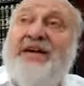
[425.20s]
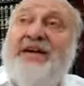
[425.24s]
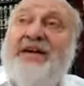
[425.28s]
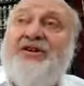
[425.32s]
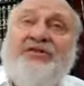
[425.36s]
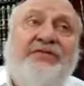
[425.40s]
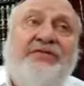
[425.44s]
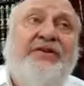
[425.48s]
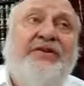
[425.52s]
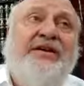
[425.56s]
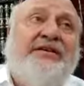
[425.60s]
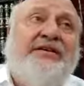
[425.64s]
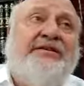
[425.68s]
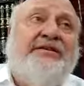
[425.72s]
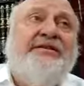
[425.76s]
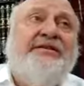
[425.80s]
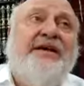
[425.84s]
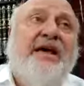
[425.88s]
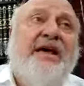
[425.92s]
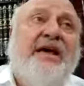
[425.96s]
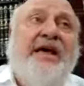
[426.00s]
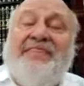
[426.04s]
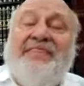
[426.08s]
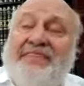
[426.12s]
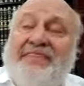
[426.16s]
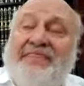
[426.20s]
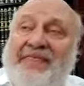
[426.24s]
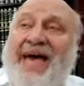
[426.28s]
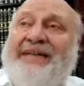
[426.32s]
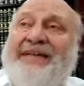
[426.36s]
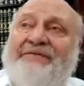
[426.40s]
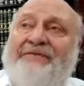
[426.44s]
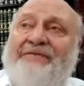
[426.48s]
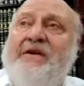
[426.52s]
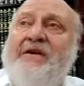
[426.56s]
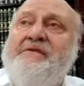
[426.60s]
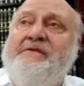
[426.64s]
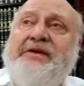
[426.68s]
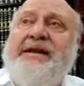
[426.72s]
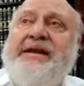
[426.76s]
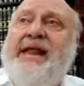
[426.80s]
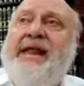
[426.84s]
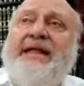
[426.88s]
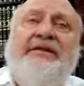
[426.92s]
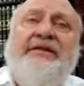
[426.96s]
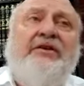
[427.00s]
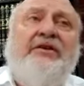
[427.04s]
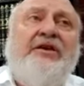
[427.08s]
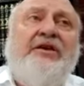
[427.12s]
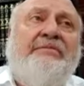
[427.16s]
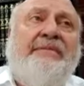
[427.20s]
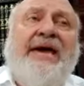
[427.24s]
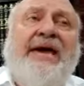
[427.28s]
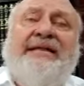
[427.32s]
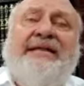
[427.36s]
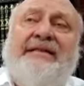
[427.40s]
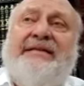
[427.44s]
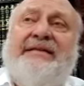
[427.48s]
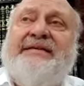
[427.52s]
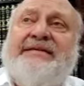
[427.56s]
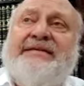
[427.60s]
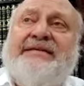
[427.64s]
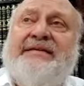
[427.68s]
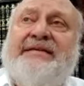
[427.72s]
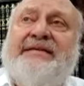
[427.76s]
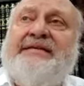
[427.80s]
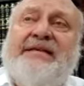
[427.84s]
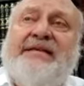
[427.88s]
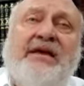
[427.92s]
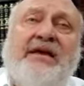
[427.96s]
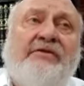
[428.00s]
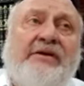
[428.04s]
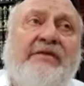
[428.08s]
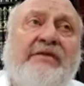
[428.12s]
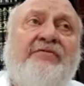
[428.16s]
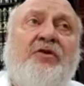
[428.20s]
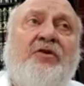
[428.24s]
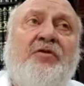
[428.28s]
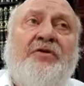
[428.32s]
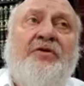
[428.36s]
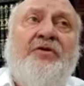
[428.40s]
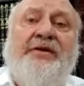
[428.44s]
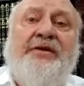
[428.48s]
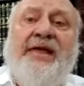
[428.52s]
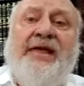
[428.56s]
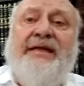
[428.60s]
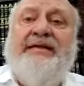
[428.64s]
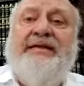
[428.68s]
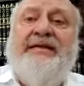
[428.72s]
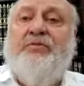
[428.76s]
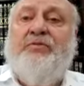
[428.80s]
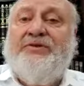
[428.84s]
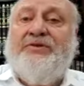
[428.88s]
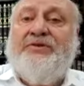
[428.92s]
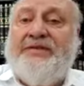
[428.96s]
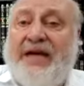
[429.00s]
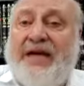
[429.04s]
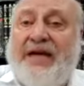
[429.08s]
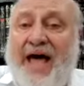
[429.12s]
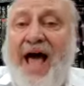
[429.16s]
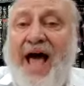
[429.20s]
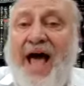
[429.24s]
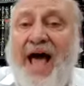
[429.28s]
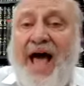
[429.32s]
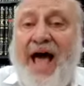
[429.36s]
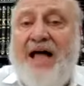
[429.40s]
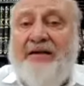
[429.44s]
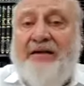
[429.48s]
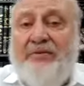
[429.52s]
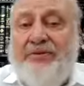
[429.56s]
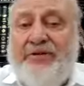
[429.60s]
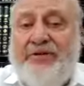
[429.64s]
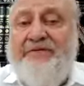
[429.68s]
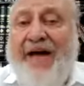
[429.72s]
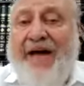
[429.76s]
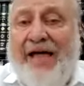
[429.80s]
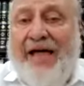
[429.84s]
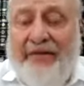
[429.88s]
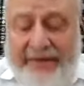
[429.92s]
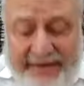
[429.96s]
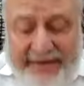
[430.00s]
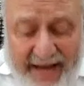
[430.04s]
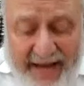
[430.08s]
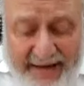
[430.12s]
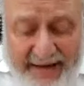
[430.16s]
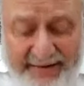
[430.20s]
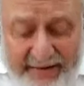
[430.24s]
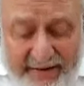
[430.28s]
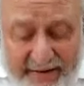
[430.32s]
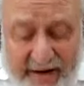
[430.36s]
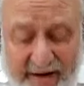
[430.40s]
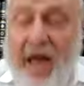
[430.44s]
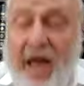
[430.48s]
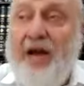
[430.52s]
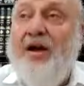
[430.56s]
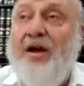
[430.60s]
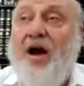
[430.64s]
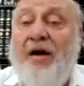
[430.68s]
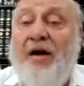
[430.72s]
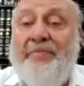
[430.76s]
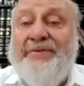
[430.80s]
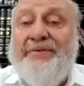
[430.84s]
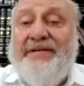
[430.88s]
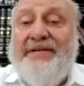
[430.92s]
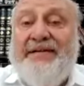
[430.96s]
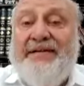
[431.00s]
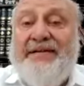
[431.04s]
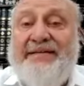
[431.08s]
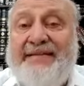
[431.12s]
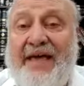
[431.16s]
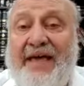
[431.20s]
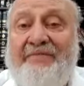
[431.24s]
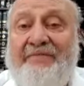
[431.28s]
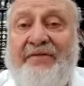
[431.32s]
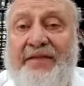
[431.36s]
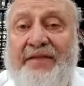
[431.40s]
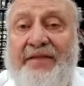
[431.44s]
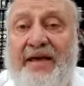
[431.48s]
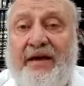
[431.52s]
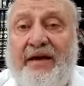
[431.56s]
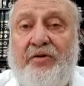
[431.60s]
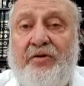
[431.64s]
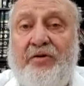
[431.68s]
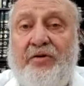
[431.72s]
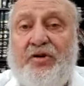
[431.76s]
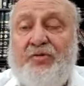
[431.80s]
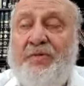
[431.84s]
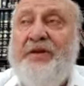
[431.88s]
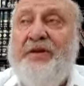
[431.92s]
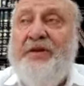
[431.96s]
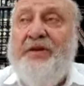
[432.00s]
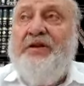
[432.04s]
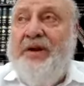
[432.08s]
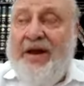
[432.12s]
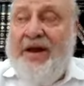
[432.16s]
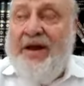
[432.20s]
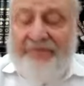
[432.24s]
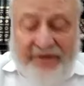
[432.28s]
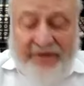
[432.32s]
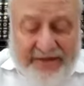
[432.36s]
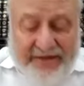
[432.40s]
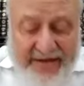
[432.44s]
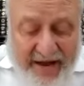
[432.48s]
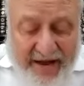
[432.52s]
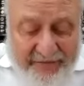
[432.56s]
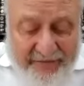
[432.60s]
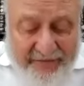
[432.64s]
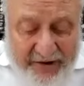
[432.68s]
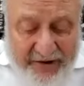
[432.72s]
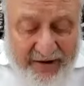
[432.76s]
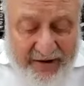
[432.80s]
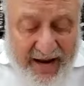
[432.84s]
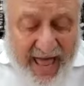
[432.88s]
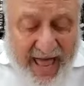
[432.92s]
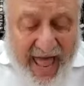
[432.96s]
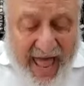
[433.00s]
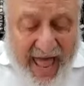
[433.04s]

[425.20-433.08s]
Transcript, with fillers: Shvis that very neder you made in the sixth year, and even though the neder was chal, it was a valid neder, comes the seventh year, comes Shemitah, and everything is hefker,